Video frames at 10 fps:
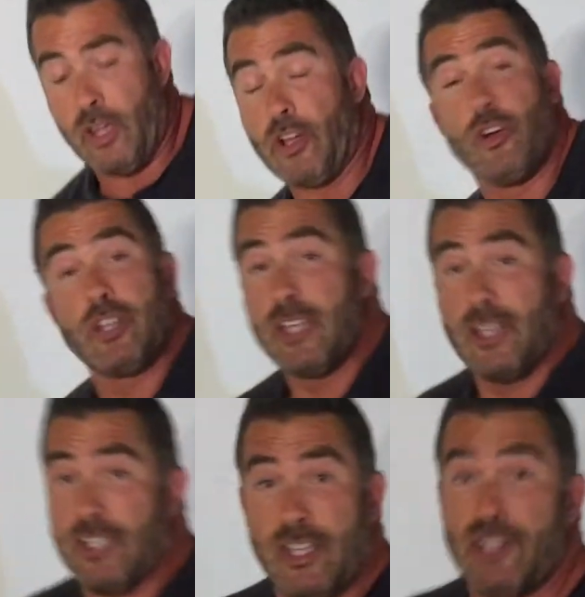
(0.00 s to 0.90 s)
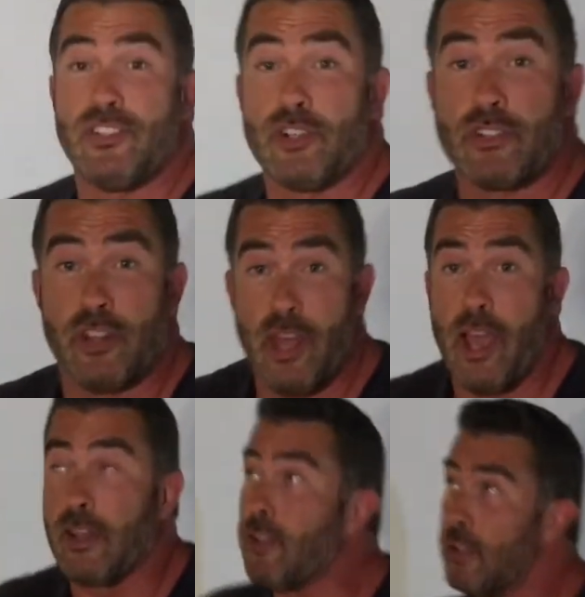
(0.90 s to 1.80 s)
It couldn't get any easier than
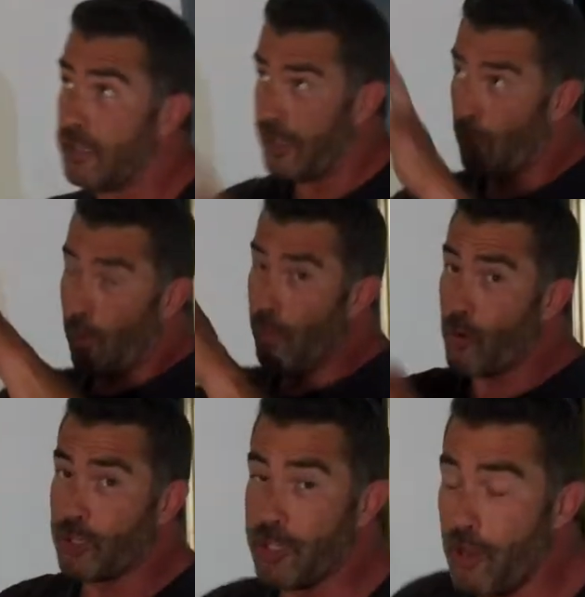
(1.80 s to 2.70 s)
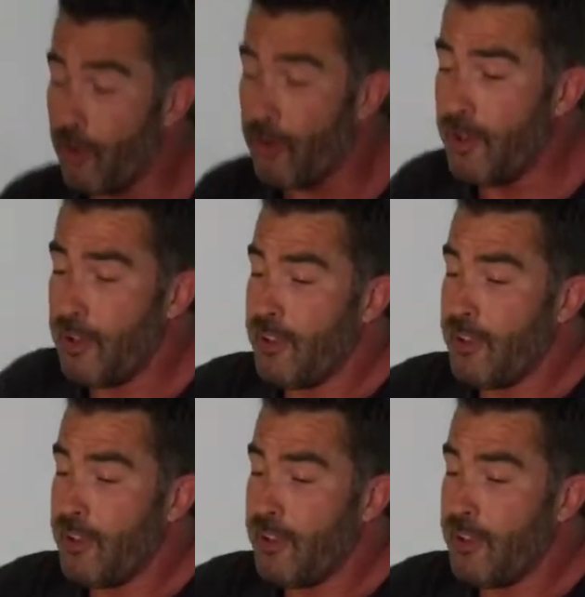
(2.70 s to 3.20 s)
that. I got one more to go.